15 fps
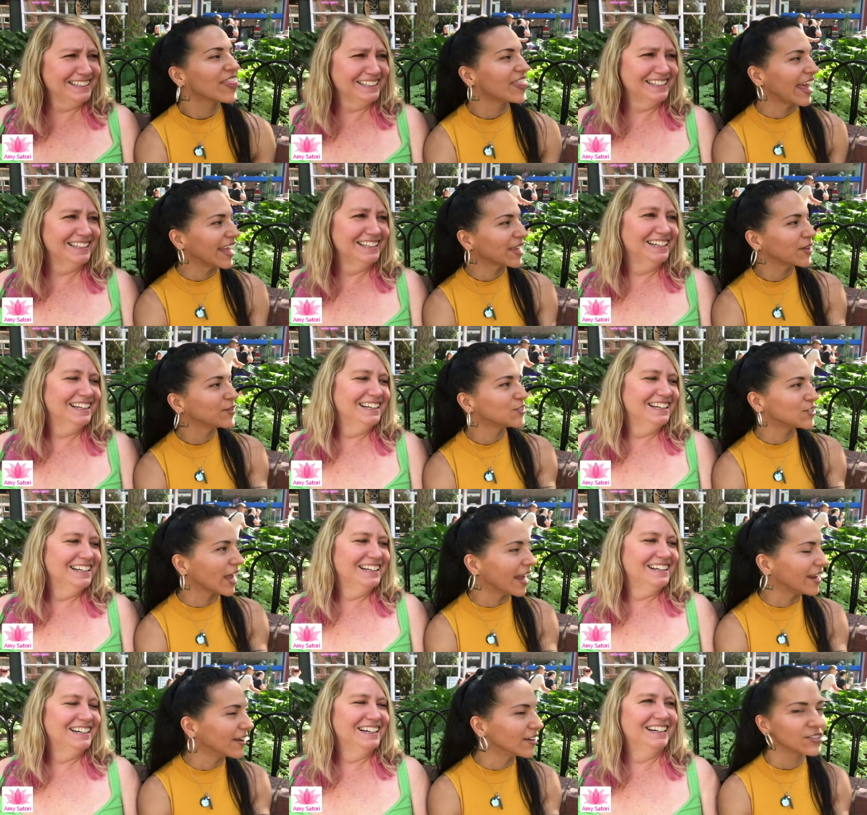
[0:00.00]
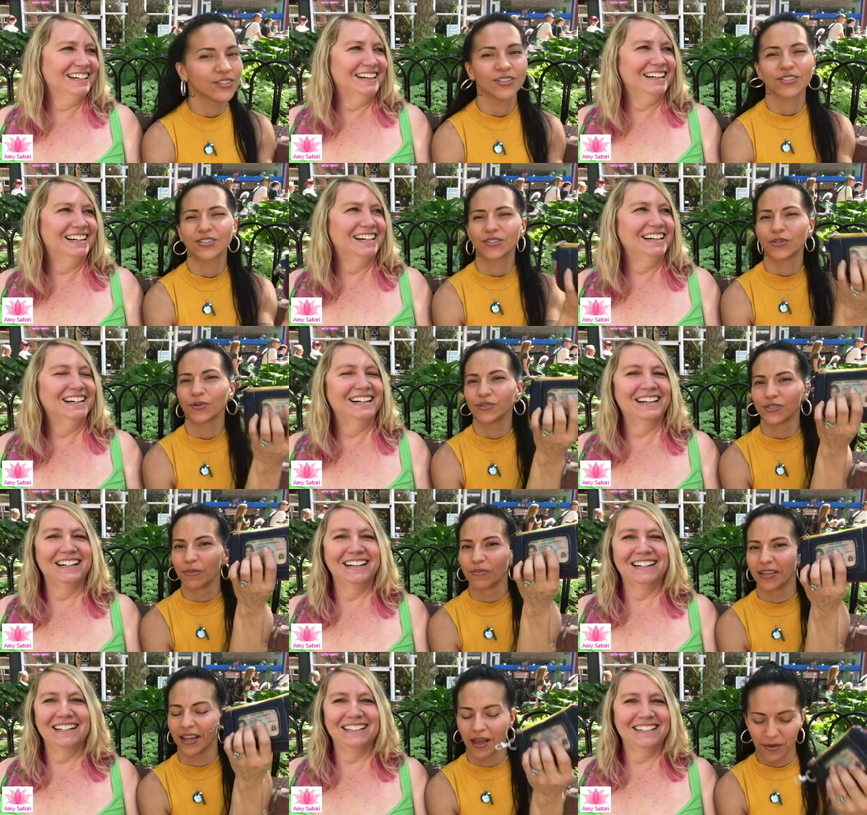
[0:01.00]
Speaker 1: Thank you, Jada. Just threw
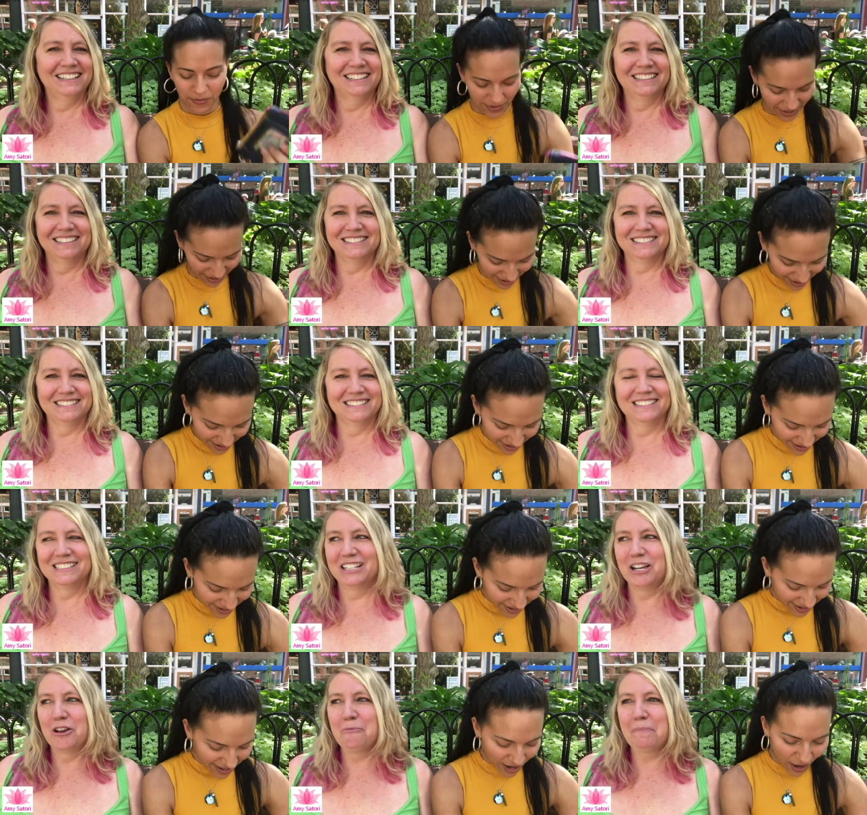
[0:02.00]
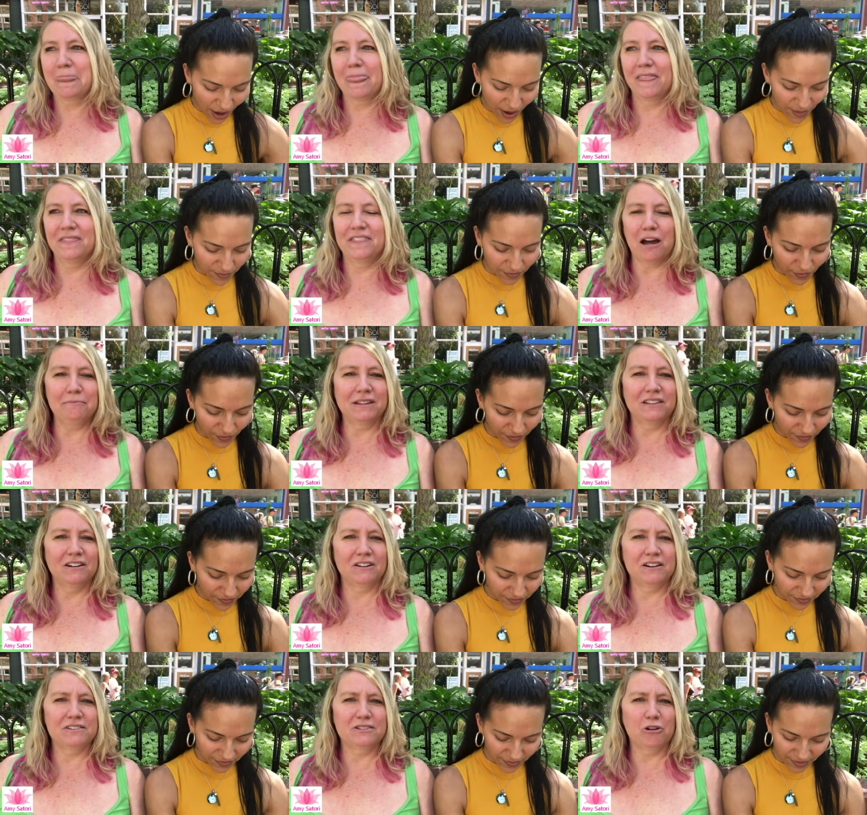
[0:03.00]
something at me. Um, I mean,
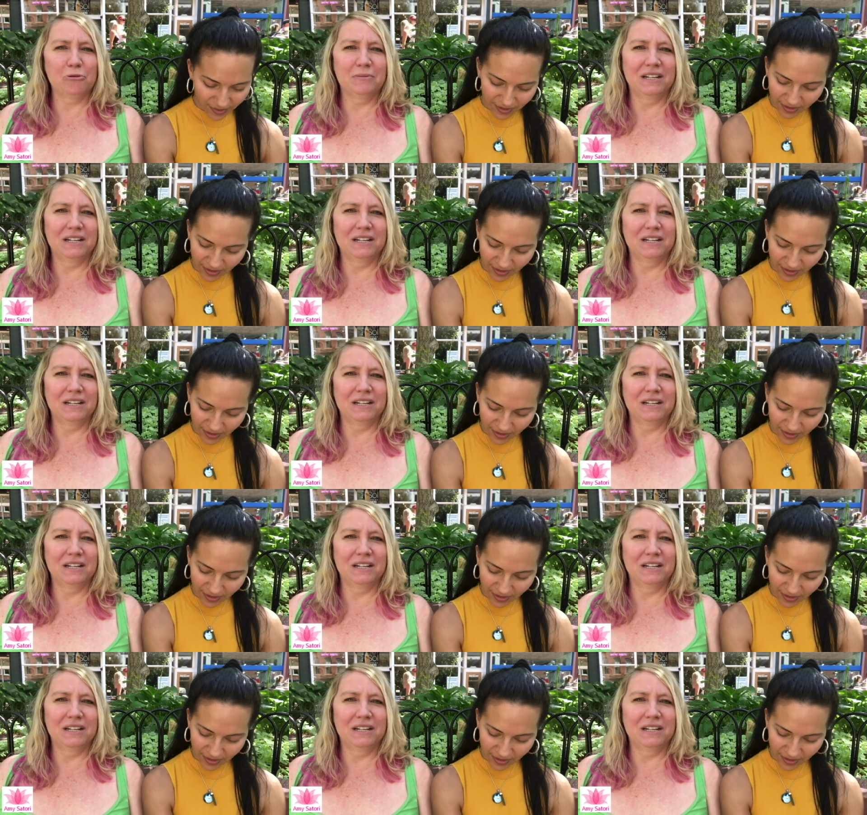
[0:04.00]
there are so